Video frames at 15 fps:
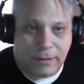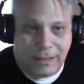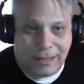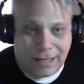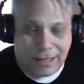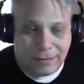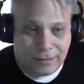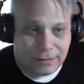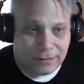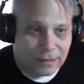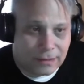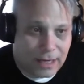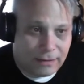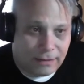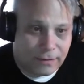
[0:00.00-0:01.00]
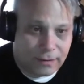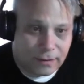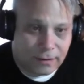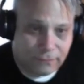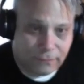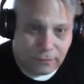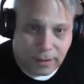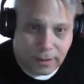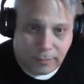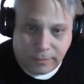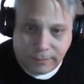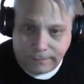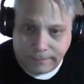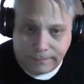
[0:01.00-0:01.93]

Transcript: I guess I have a thing for lemon.